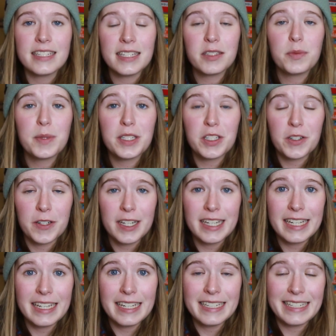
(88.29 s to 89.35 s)
Since Miss
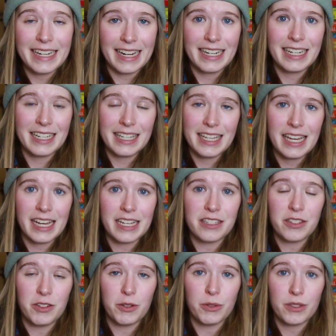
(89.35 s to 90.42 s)
Creaky technically
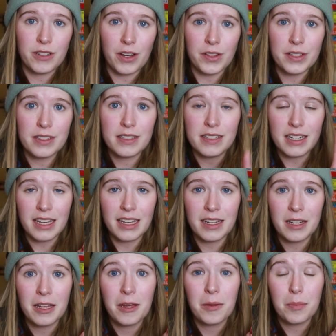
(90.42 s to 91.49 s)
has no solid-state